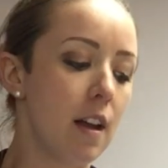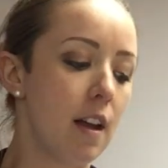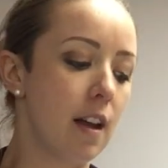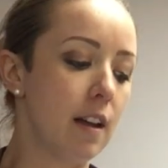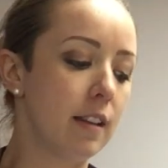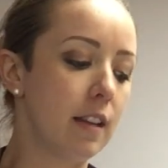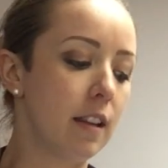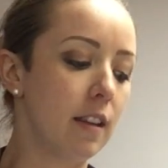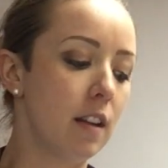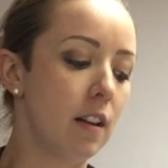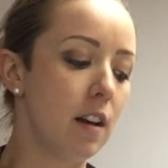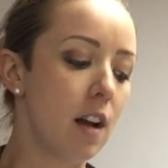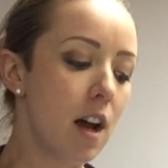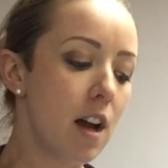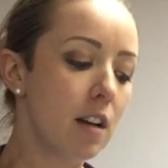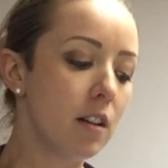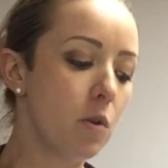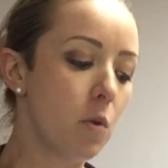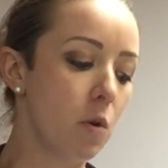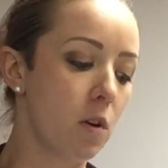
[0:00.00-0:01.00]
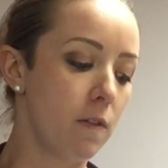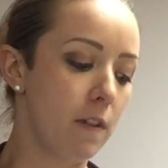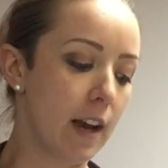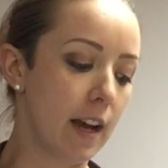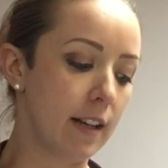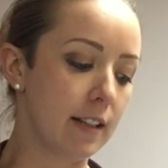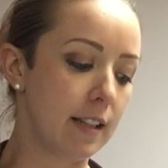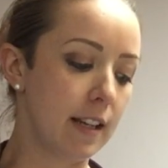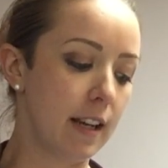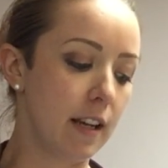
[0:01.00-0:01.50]
And then the non-core
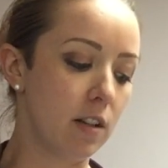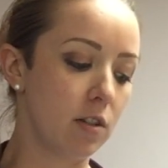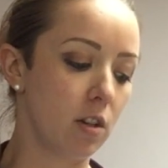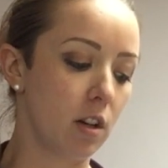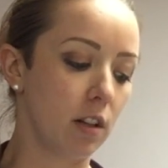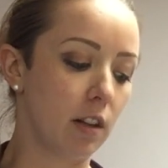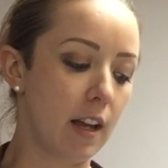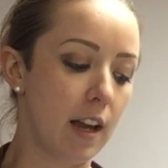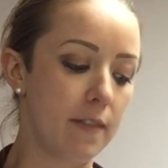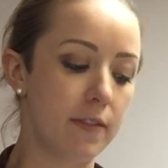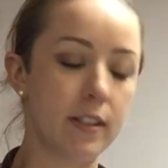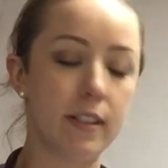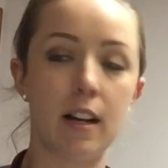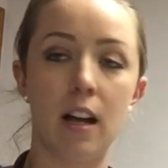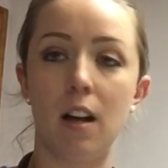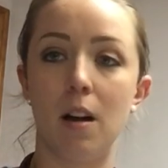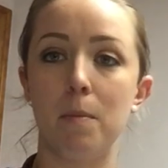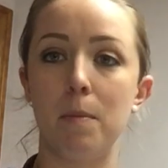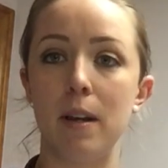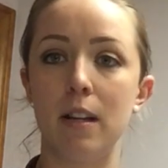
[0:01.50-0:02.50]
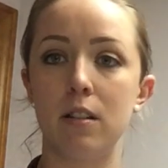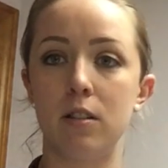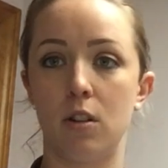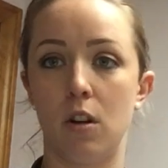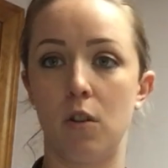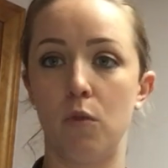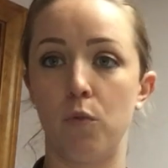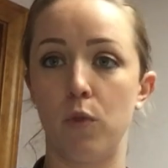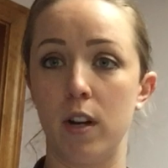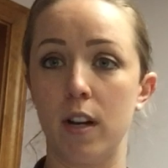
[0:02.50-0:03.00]
vaccines are lifestyle based
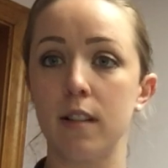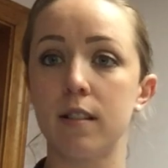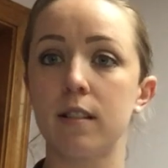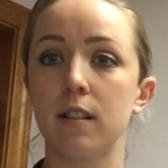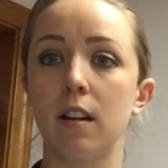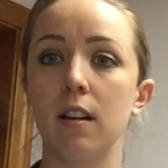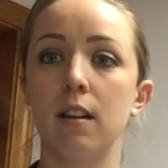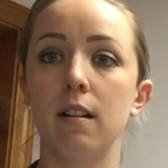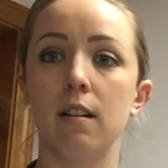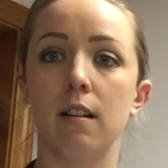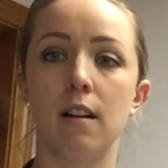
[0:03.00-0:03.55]
on risk.